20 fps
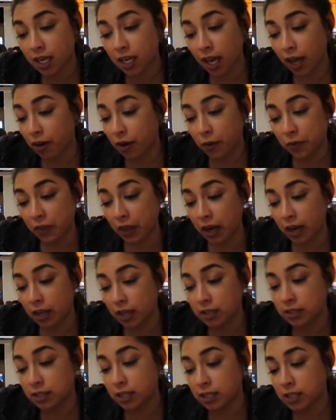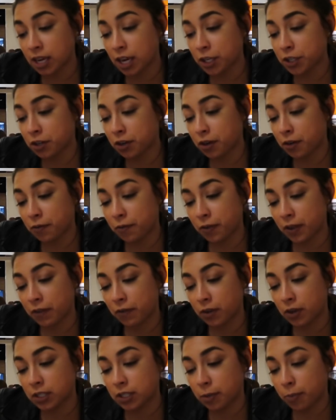I don't know what that is. The texture and
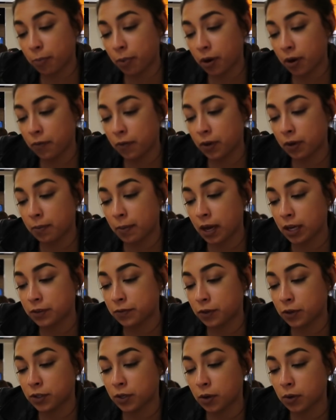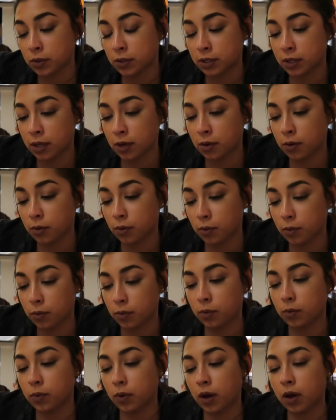flavor is a perfect match for toasted
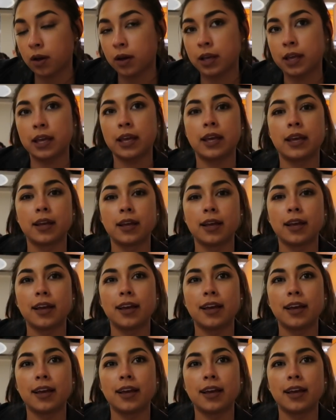nagi.